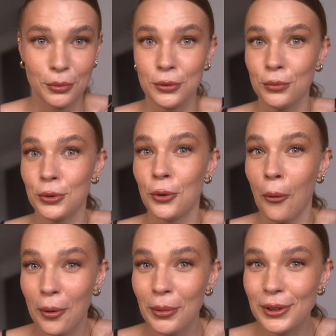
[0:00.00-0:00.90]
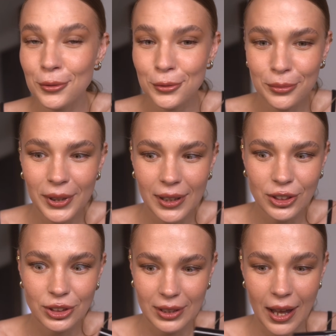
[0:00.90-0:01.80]
What would normal do to my
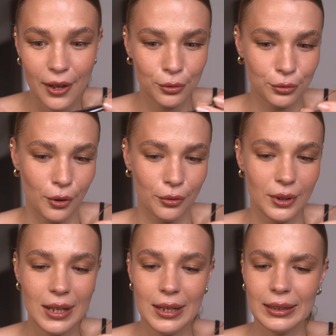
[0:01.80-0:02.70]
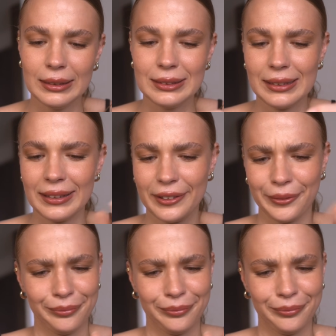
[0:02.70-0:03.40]
lashes? I don't know. It's like